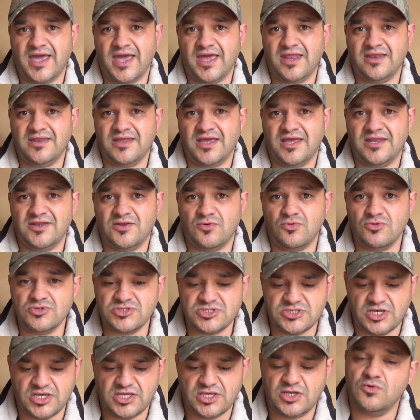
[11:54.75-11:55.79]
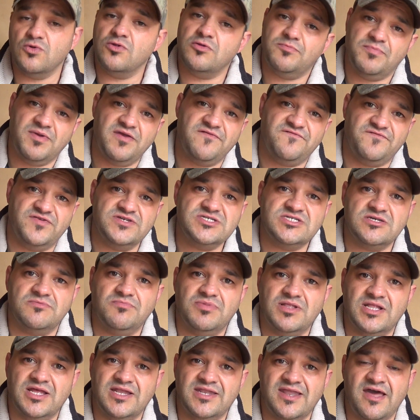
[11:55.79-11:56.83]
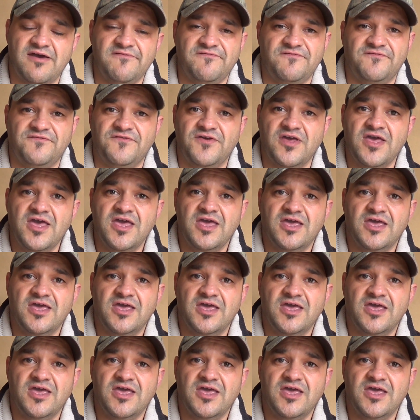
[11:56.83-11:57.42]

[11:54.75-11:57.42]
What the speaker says: and also you will be visible enough